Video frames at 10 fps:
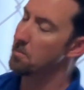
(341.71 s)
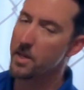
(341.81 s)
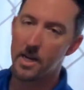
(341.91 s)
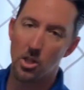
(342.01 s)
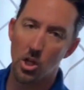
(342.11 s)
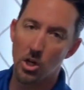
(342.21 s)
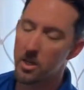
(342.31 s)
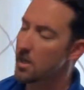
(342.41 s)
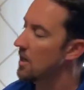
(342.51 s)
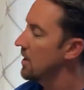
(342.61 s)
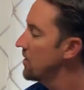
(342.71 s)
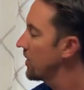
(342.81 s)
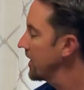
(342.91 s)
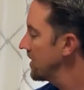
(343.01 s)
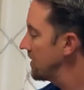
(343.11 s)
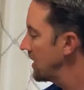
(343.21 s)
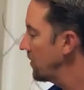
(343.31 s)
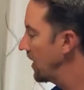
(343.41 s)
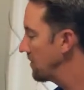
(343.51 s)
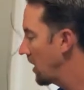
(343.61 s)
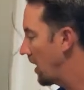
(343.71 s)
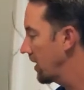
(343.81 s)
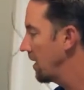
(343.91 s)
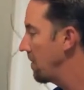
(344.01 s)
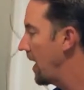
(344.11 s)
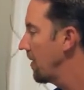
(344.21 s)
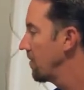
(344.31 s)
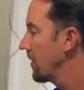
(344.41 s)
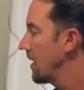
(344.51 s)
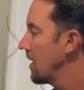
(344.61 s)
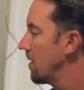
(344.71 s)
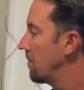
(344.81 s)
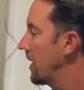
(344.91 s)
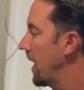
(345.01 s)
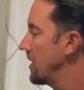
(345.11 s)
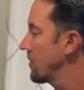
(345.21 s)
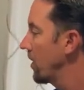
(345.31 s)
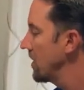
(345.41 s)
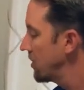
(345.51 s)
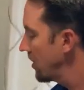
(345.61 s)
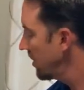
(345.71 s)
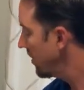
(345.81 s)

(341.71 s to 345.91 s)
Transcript: up, take a look. You'll get to see what I'm talking about. But I just wanted to show